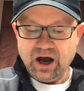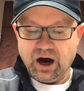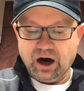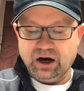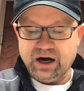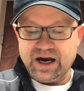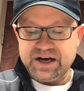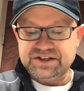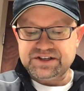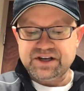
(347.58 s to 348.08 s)

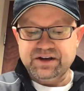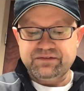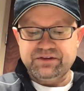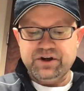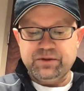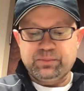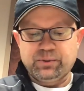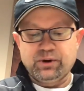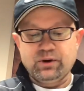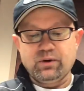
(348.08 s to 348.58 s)
Our
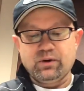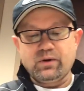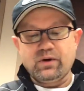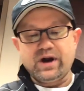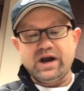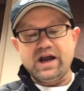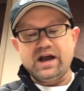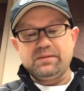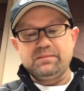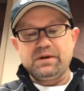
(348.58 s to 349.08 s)
activity
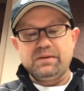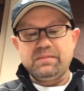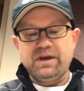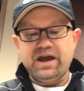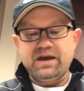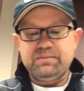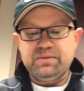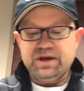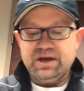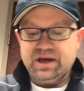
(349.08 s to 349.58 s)
program
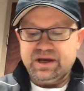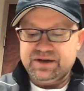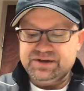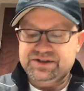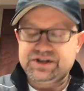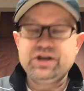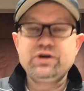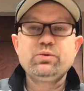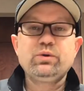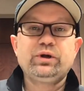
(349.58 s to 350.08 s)

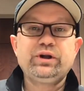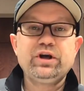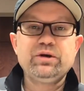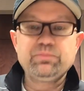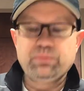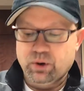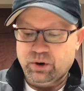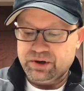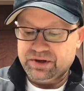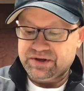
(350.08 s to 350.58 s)
is equally
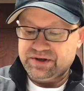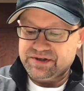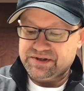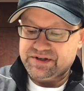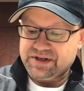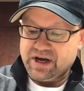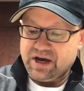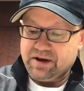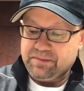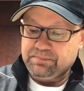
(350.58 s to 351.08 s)
important to
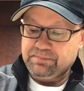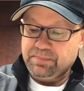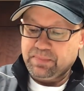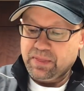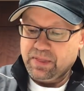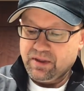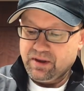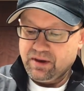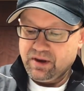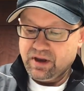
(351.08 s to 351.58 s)

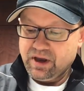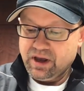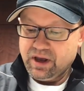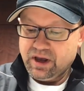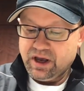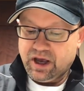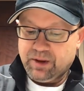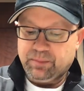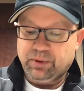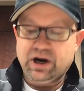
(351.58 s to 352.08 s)
some,
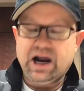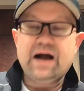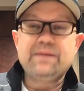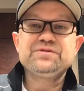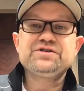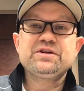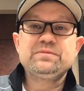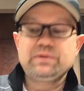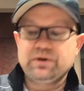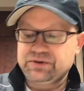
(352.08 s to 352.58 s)
and
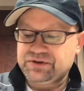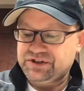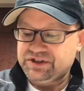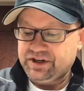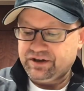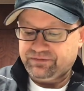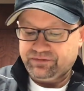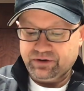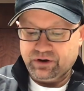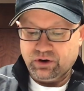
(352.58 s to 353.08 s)
perhaps the most
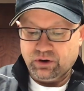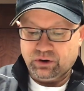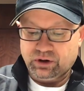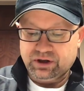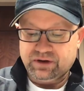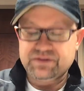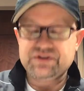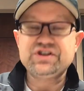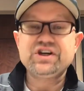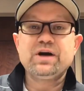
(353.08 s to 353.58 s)

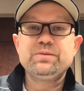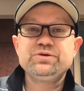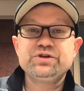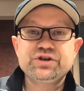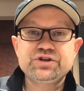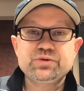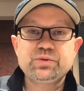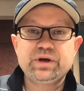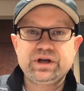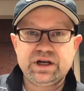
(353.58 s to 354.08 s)
difficult of
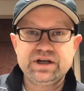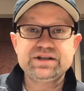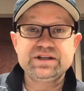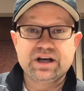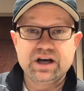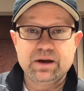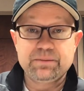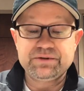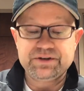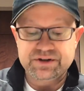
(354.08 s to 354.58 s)
subjects we need to
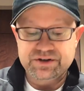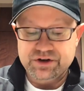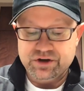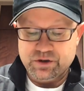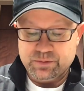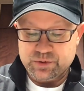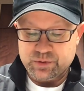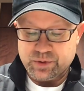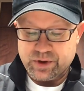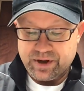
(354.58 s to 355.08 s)
come to
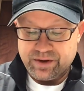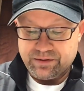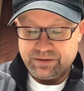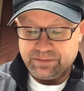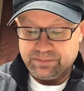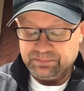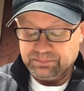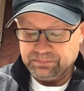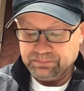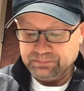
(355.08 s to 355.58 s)
terms with.
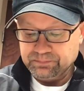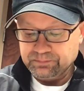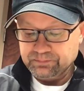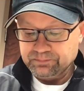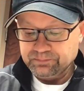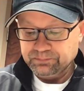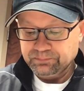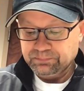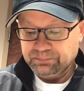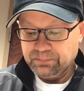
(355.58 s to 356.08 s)

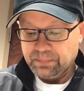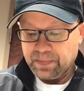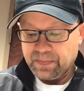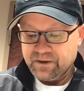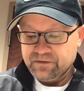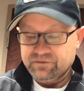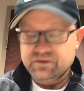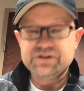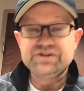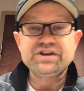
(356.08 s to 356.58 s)

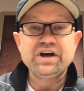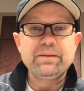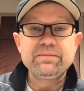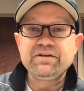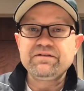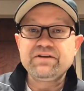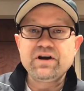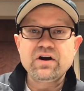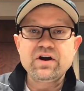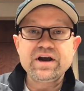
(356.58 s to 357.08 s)
For
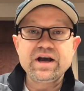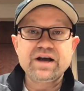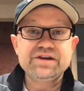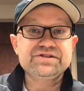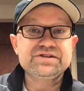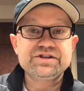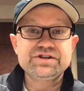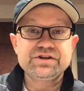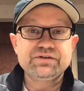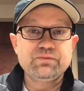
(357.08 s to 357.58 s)
some, the very
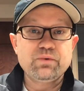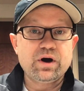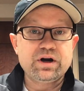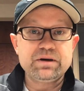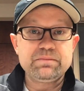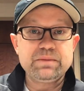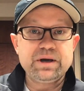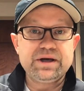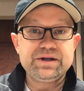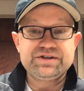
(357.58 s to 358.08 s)
essence of
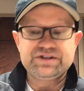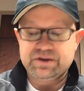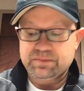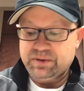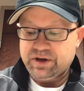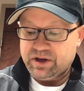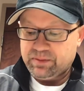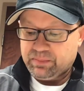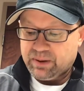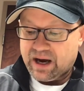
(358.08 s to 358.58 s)
what it means to
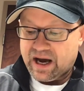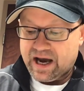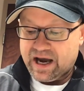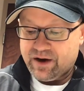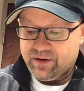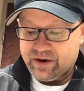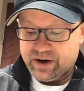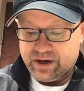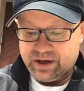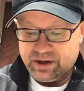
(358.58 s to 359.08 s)
be a
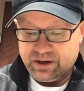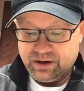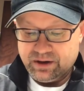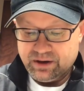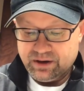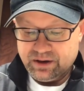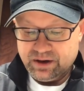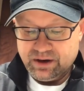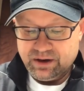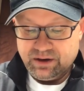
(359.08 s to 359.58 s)
pirate
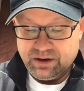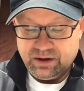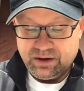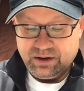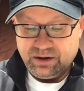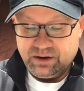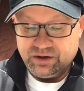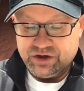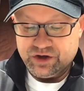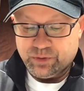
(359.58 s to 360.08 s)

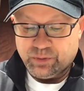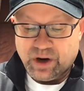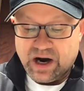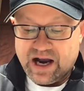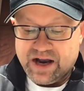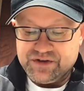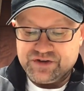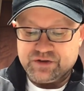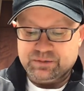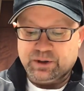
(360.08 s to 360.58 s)

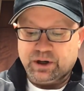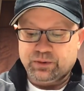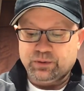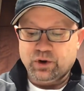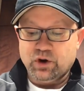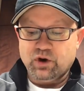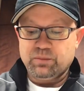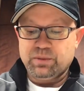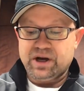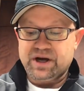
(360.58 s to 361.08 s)
derives from our
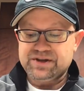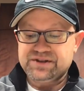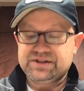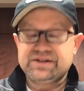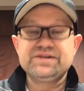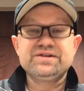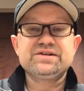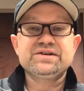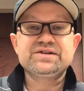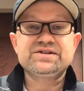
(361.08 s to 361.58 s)

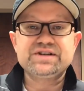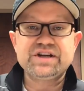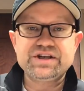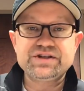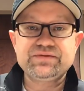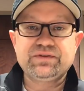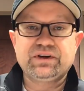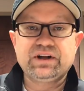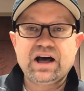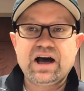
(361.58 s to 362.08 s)
robust and
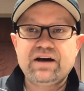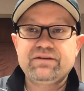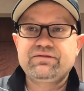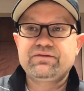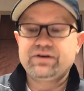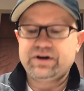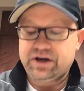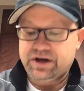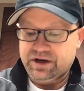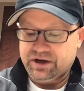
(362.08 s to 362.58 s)
successful
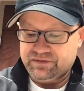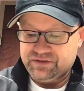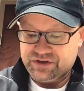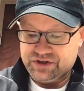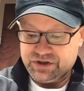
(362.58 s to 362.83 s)
offering of